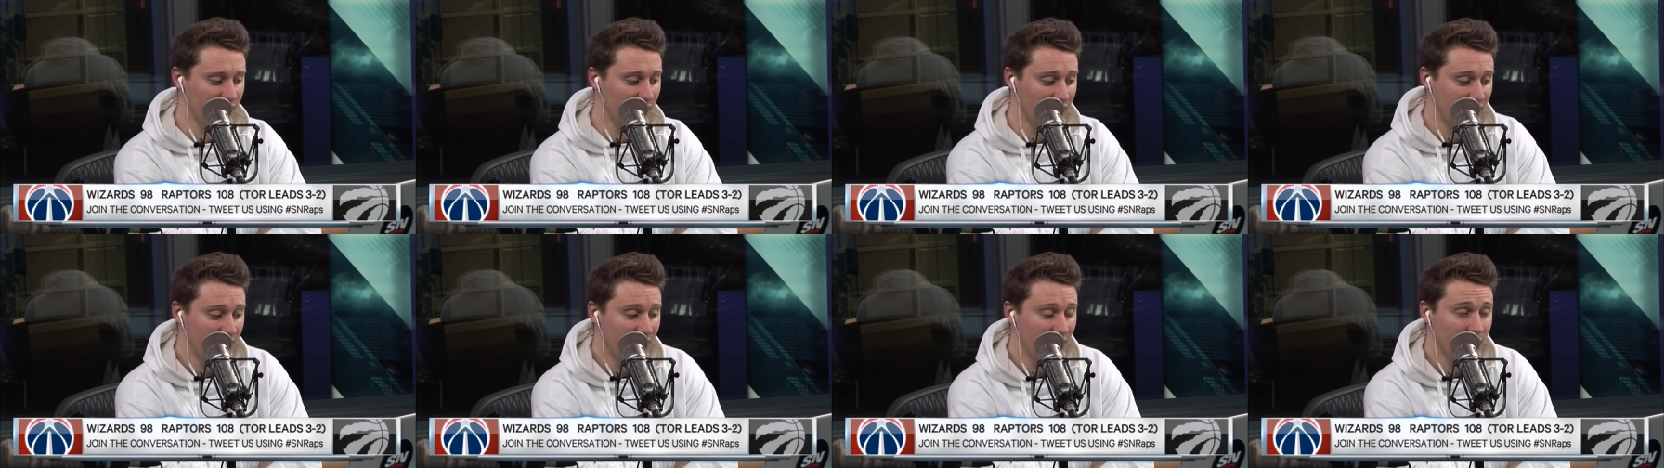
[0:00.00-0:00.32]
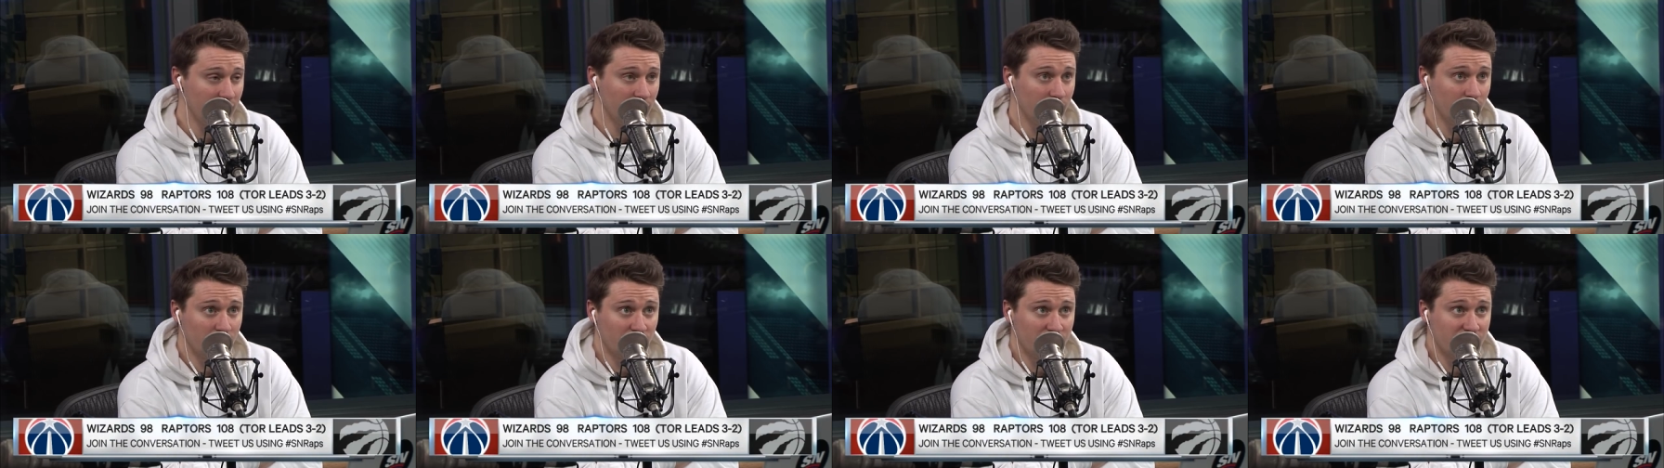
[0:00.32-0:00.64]

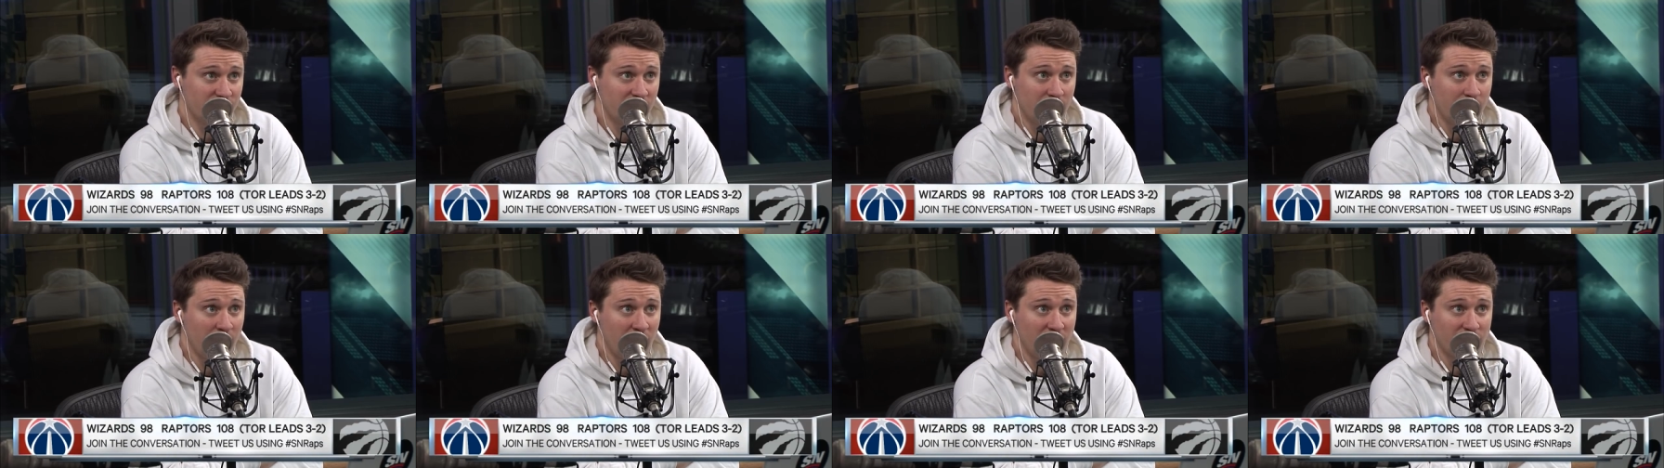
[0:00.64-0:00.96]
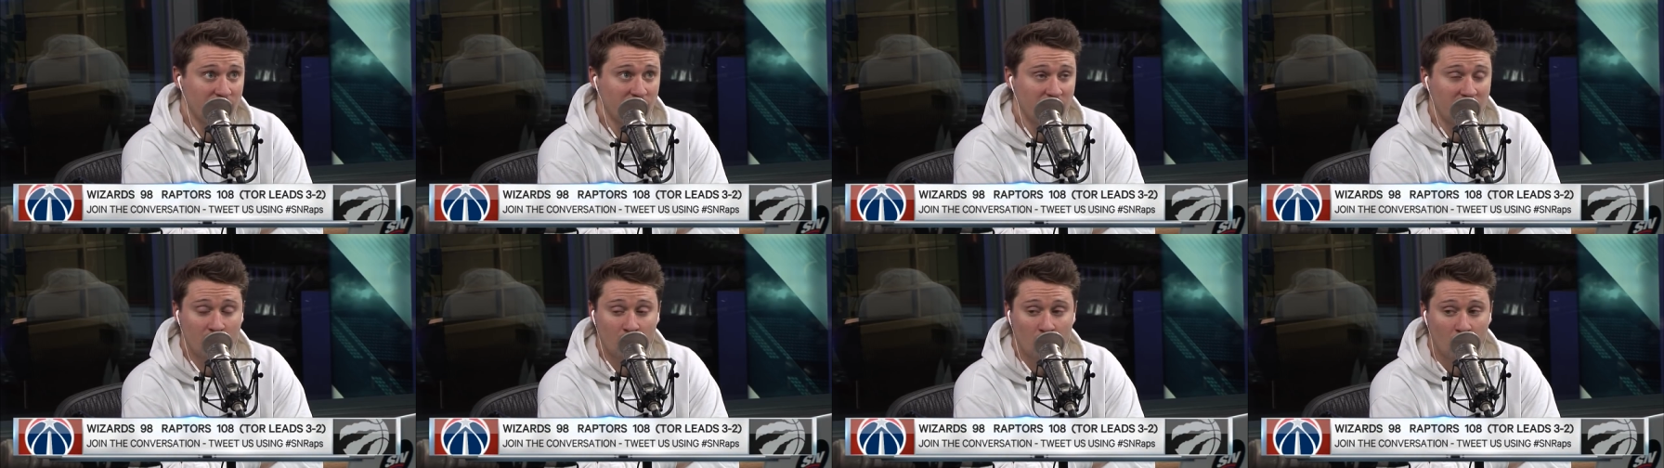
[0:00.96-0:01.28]
again, same
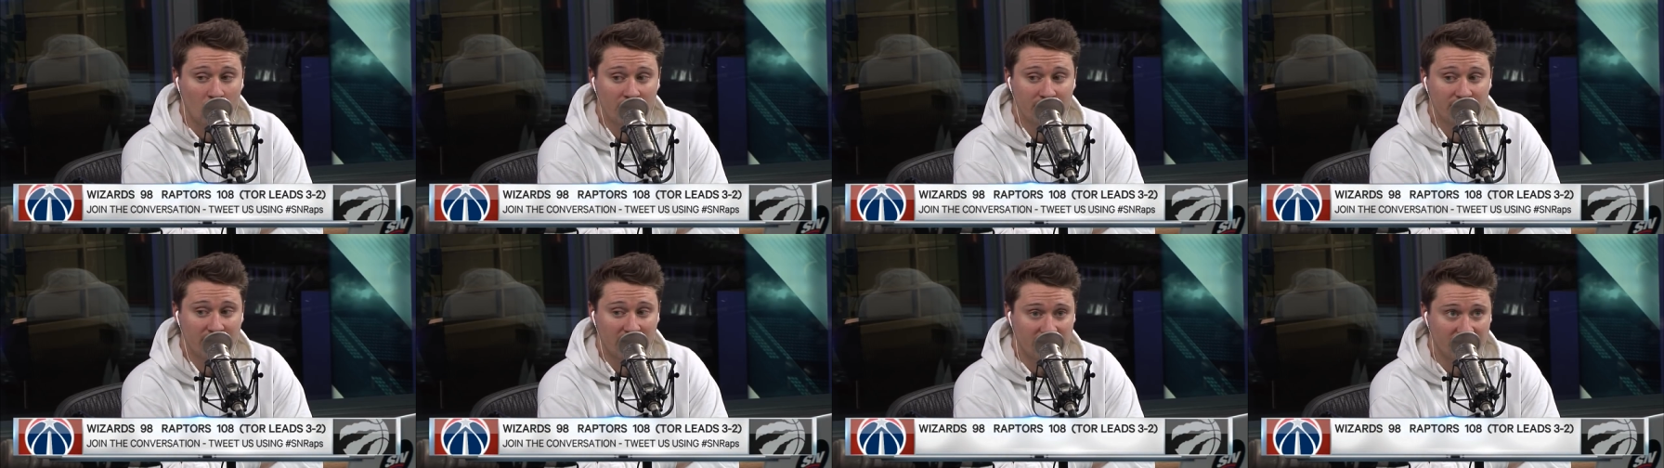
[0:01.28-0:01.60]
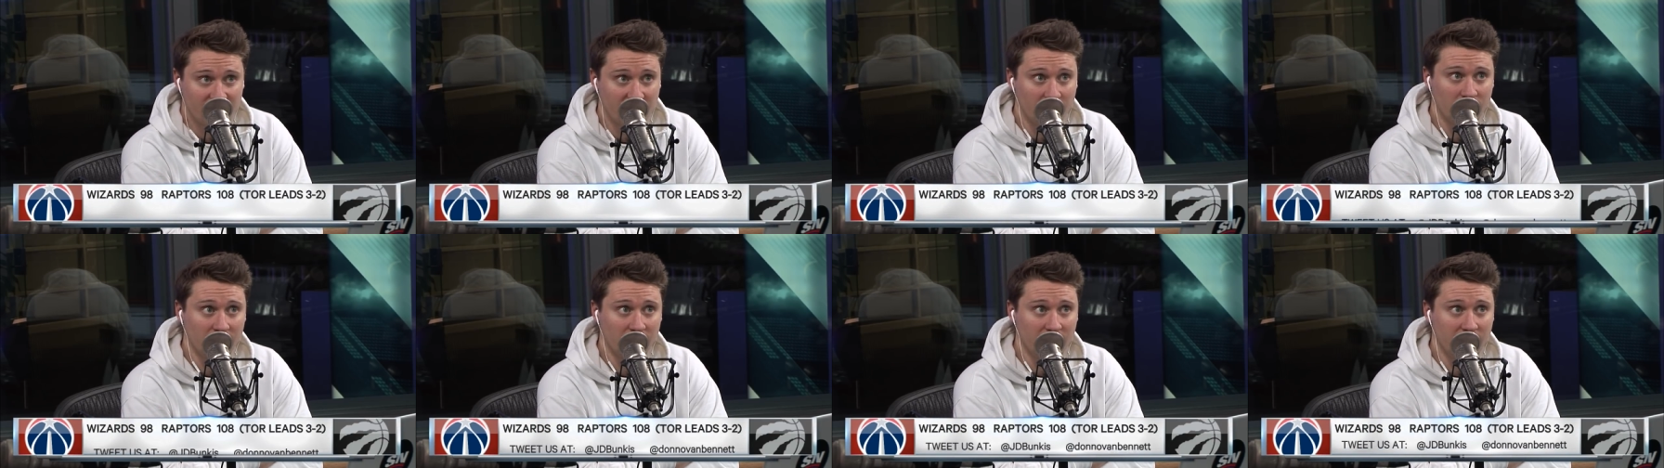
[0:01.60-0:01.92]
after game one, that
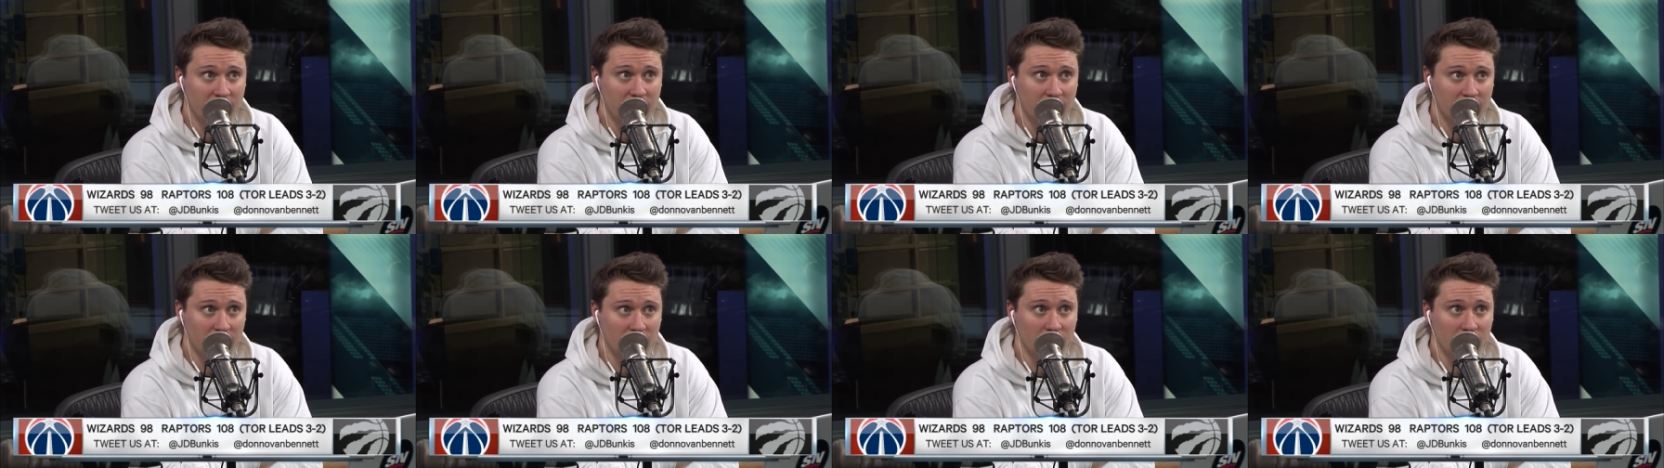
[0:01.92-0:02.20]
felt like